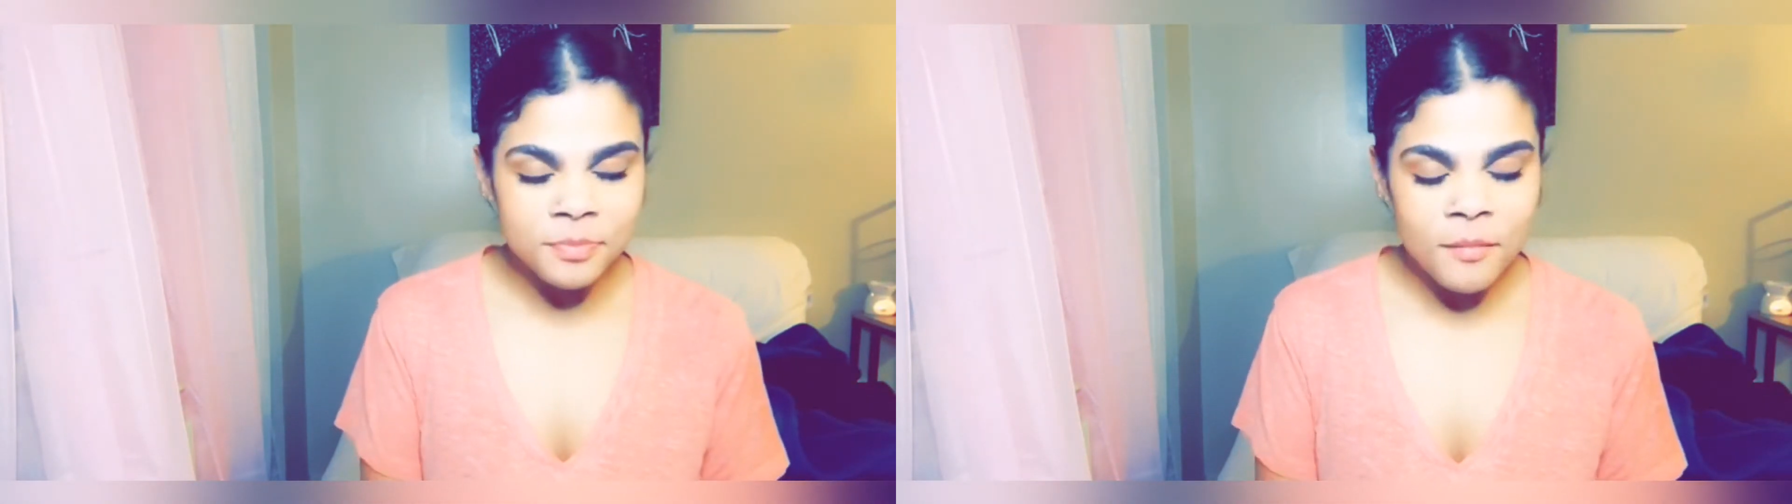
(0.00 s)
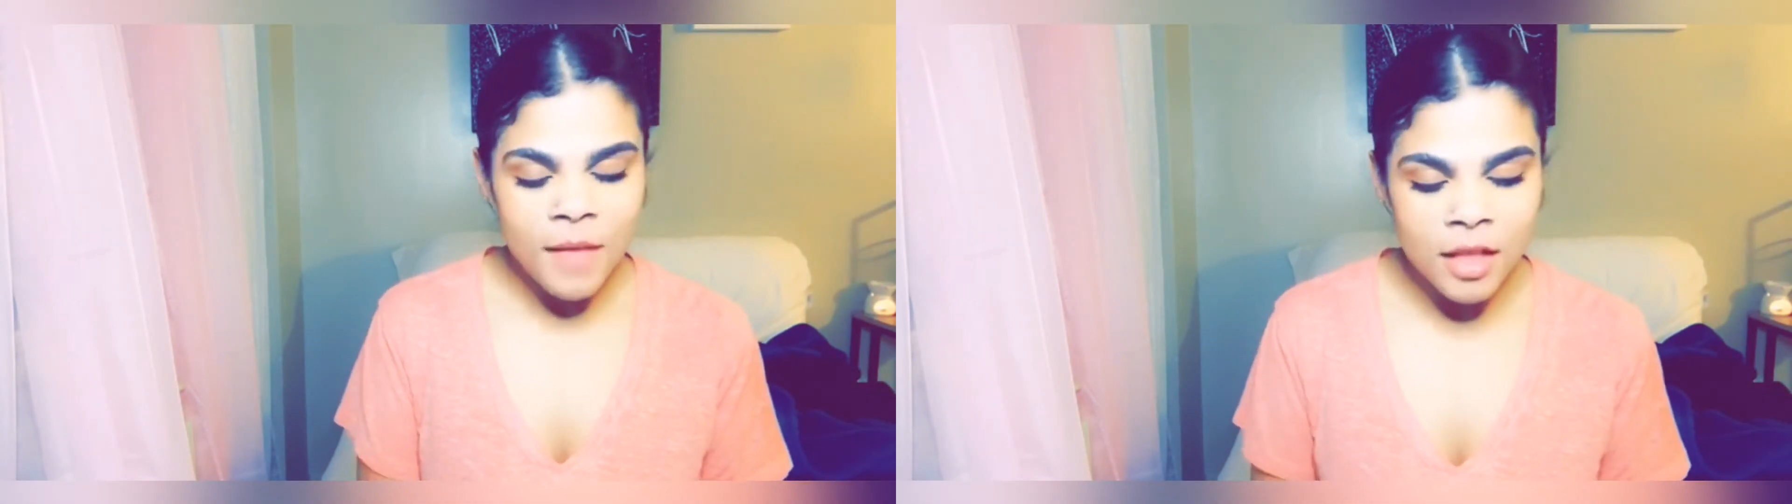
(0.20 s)

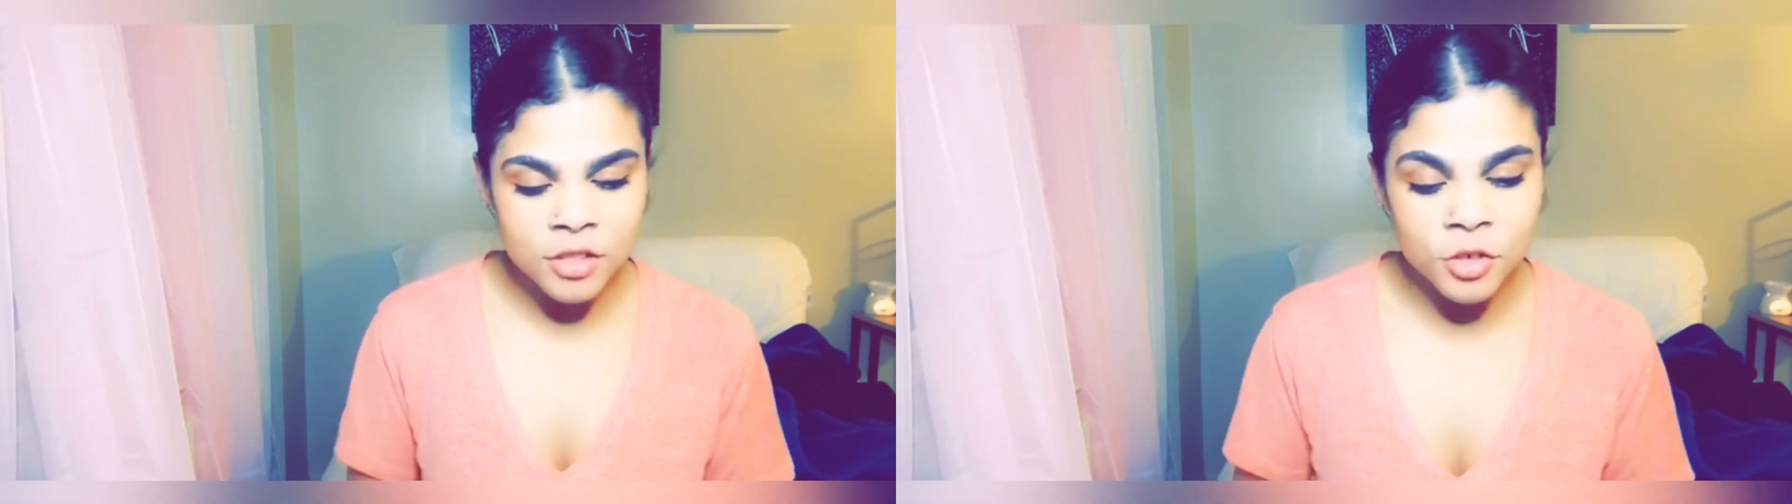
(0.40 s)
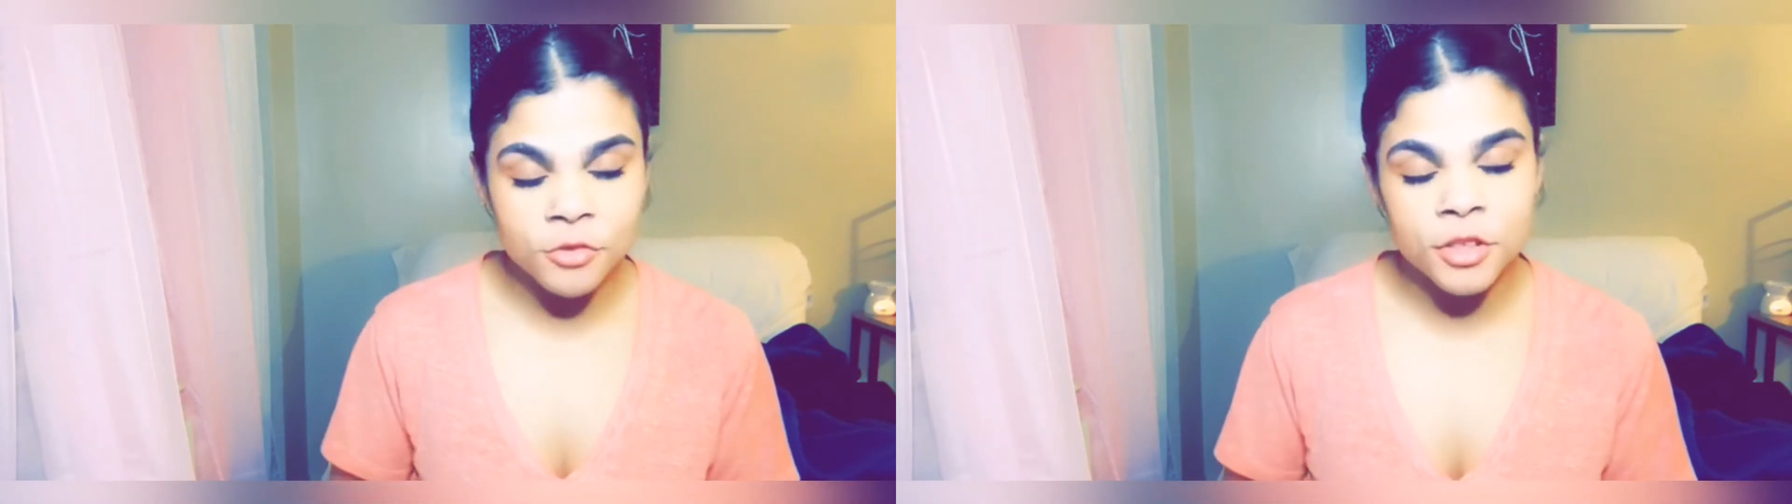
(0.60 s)
So
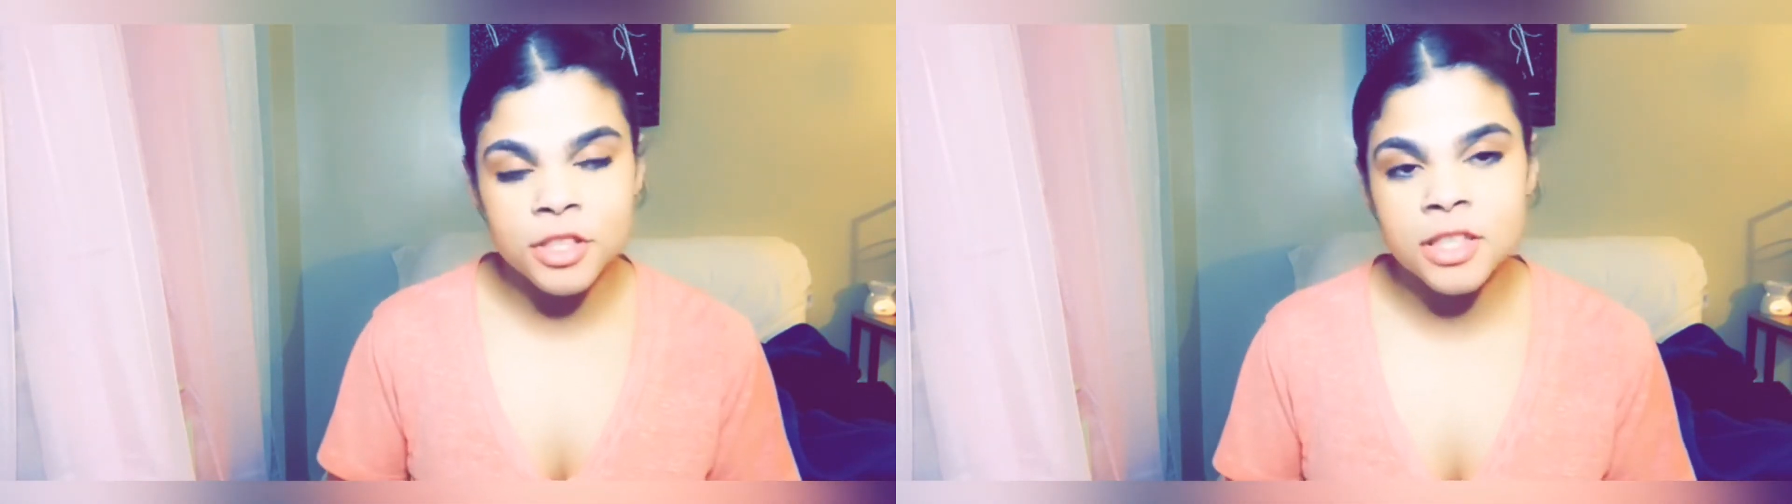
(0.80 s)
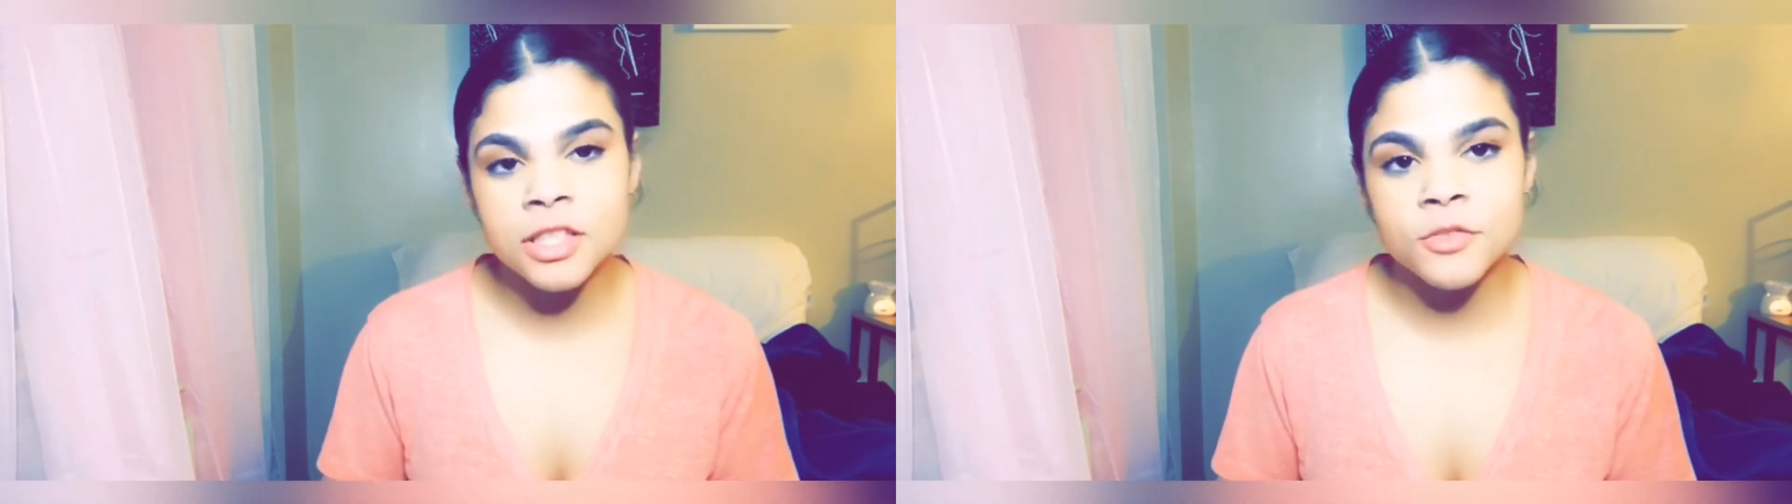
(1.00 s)
first things
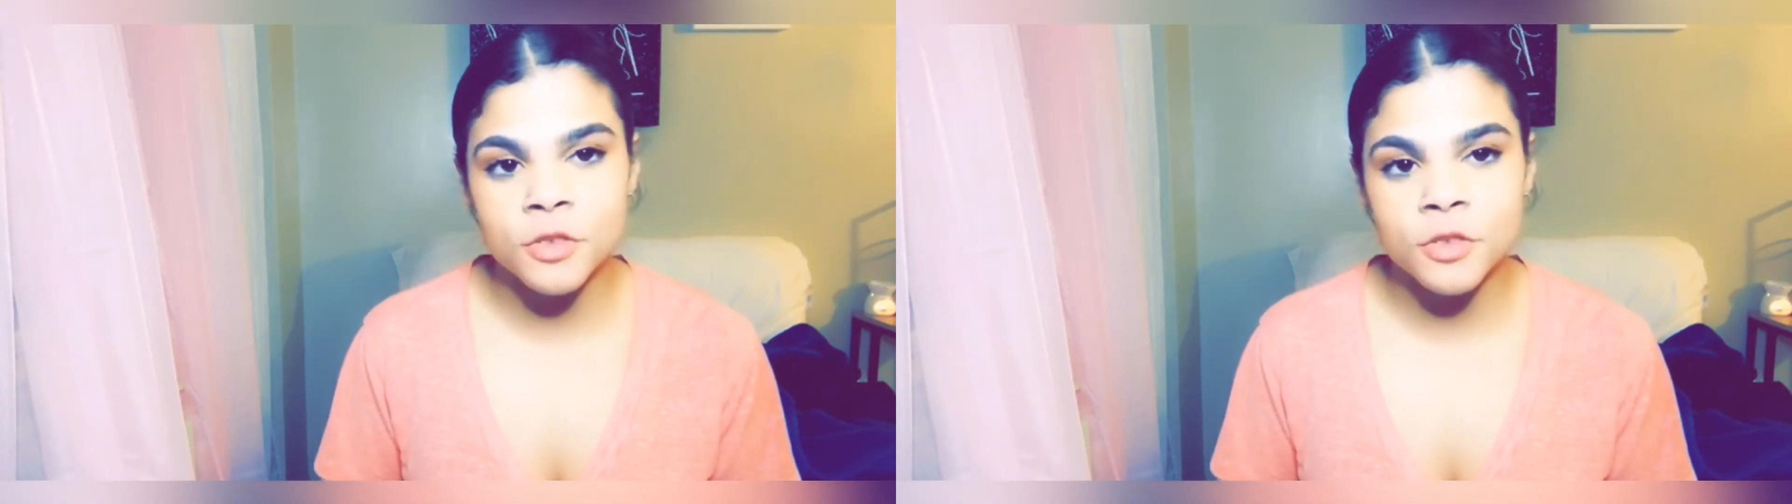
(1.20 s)
first,